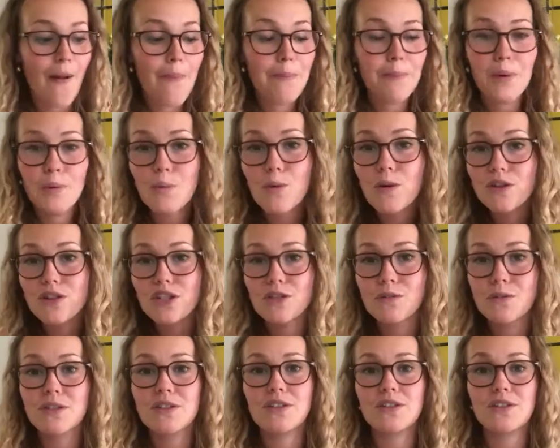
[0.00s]
But what do
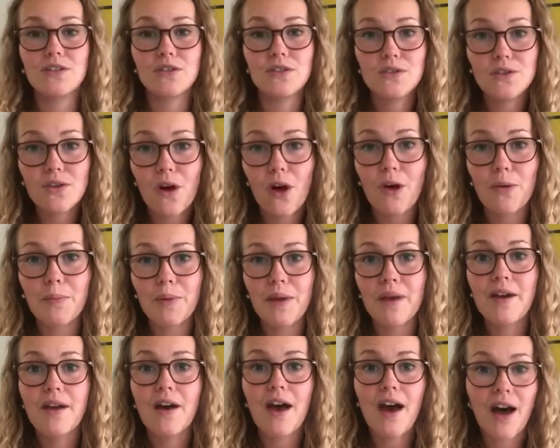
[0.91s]
you want to stop
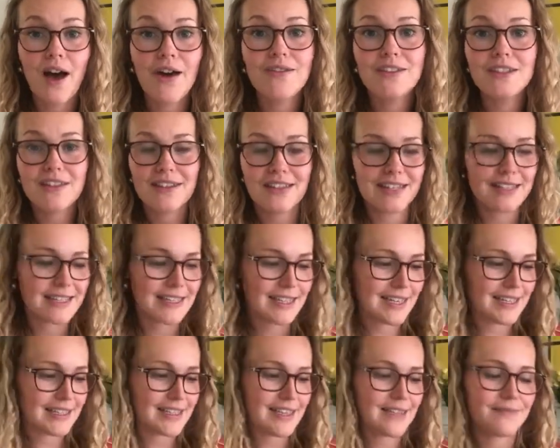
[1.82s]
after this
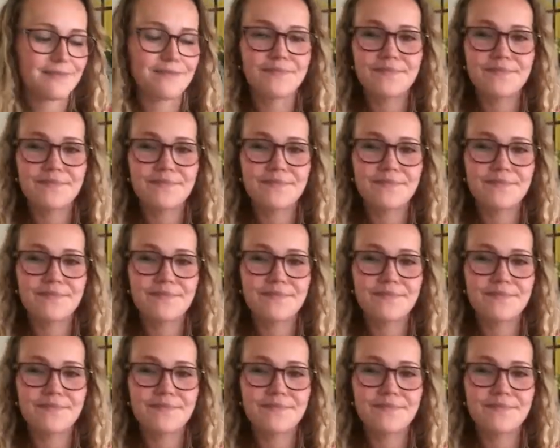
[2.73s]
season?